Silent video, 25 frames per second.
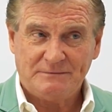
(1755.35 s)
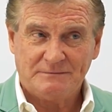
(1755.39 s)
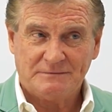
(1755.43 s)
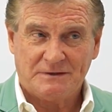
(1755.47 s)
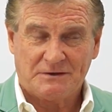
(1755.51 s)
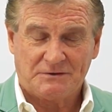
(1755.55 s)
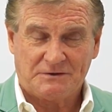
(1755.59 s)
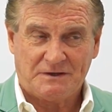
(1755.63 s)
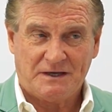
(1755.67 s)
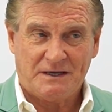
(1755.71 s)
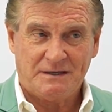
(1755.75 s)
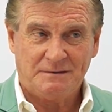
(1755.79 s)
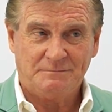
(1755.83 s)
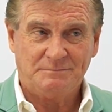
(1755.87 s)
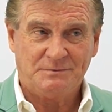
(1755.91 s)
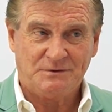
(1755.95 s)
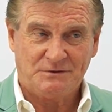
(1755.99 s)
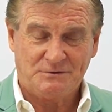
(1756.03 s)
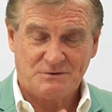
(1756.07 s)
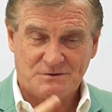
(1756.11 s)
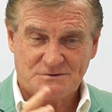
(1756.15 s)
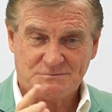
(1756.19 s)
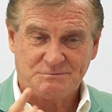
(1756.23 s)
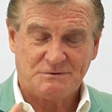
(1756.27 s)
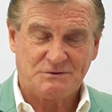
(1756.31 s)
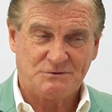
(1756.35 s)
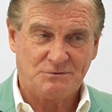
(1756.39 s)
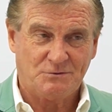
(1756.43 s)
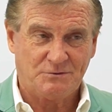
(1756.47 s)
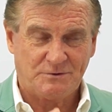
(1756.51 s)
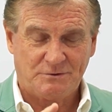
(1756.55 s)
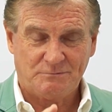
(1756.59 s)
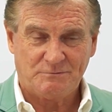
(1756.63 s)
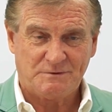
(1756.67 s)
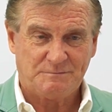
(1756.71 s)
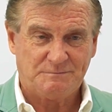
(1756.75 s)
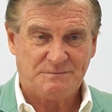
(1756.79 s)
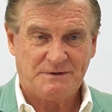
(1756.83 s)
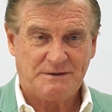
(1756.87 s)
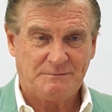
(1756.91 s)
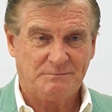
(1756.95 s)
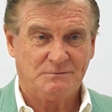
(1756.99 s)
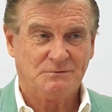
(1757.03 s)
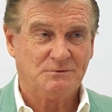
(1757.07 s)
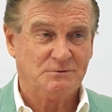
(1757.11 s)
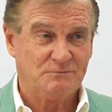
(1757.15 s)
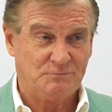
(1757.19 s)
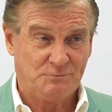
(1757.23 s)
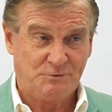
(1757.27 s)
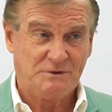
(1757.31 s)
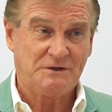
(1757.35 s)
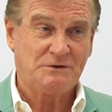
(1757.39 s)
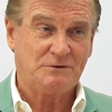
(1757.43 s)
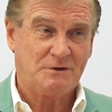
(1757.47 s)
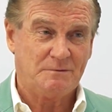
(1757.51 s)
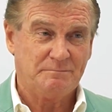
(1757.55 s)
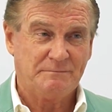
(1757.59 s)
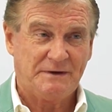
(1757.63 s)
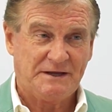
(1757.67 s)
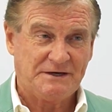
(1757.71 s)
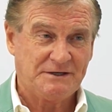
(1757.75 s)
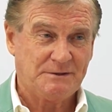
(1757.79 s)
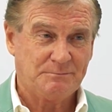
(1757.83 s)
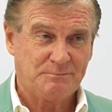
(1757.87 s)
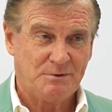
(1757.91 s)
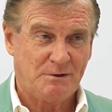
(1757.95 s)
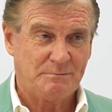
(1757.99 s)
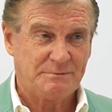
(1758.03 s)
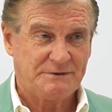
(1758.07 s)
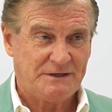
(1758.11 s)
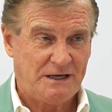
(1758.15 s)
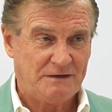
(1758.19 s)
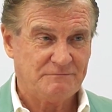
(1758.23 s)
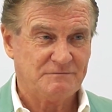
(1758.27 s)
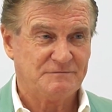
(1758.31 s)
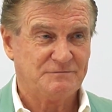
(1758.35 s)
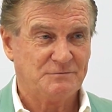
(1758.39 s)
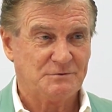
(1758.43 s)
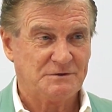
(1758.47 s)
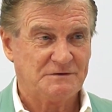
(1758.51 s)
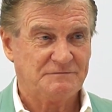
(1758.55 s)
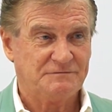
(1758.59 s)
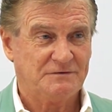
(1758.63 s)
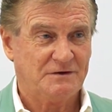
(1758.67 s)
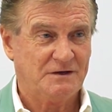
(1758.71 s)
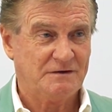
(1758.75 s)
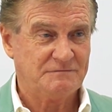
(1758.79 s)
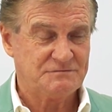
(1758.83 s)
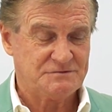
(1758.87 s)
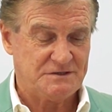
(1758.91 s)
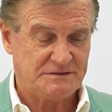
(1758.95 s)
okay, because we're talking with people who really got money, probably over 45.